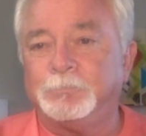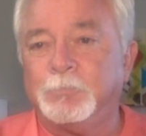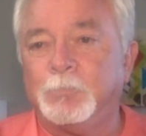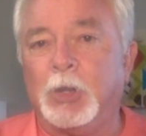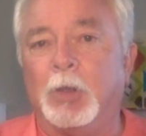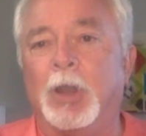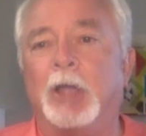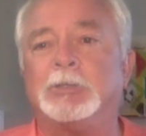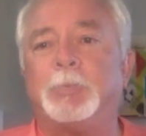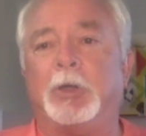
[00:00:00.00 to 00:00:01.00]
Yeah, you know, a lot
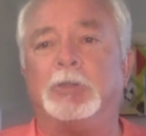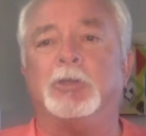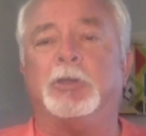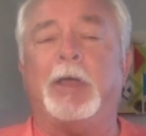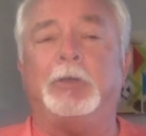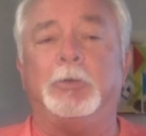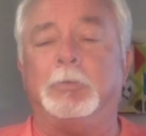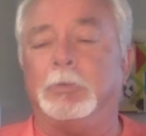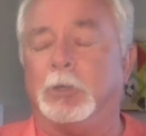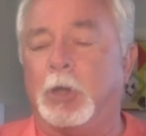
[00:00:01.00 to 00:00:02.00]
of experience on how
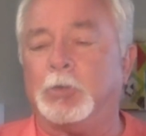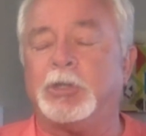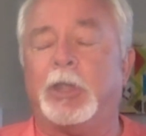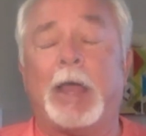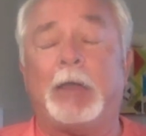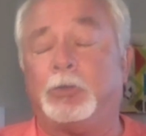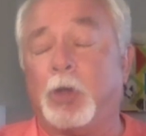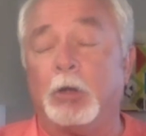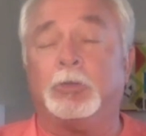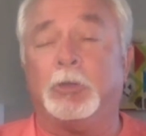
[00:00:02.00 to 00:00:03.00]
to negotiate, how to
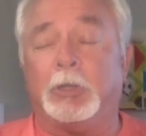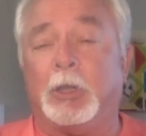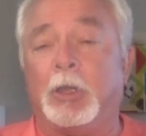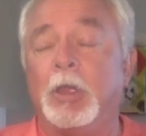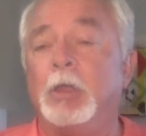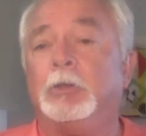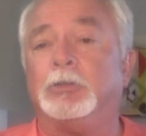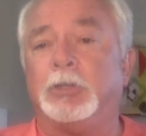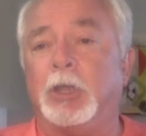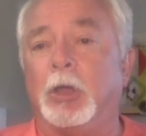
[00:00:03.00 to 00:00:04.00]
talk to the uh, the
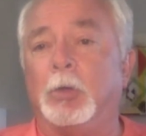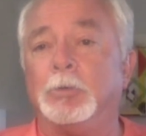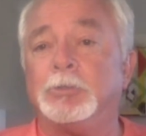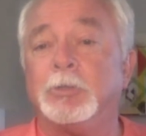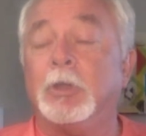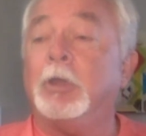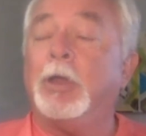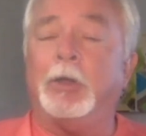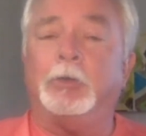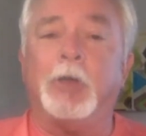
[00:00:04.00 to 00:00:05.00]
COs,
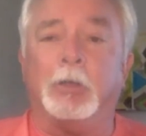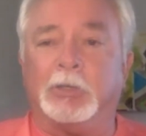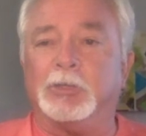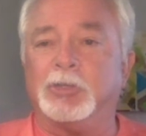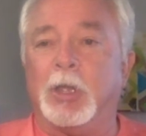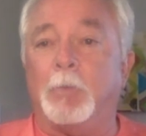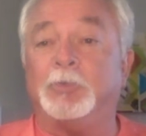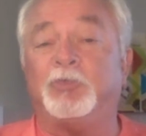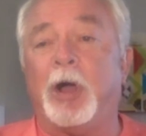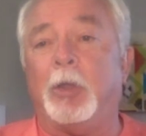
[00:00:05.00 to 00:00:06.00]
how to talk to the
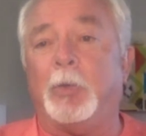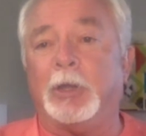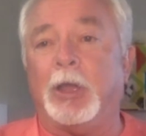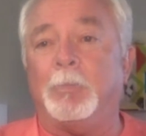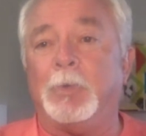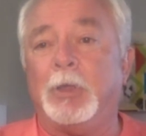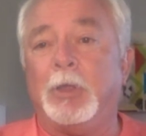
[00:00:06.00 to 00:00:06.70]
subs, following up.